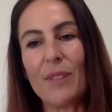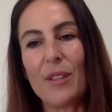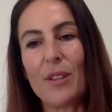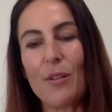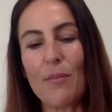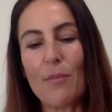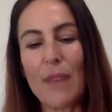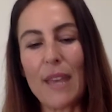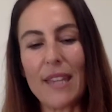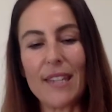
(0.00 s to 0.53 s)

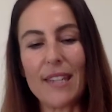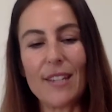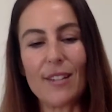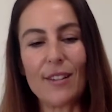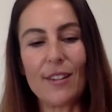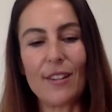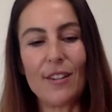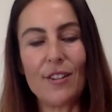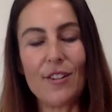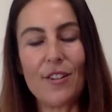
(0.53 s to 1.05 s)
your best
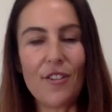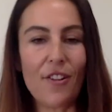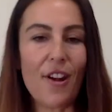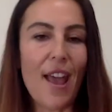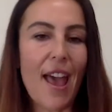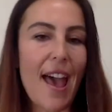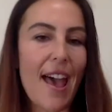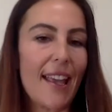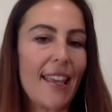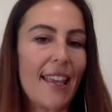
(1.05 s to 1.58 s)

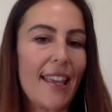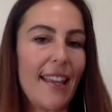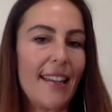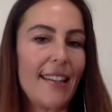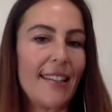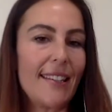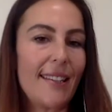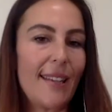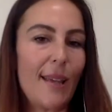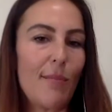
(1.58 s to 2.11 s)

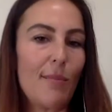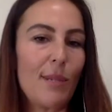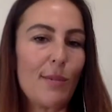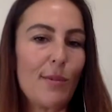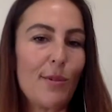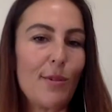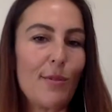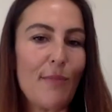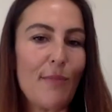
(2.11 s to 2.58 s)
neurohacking tips would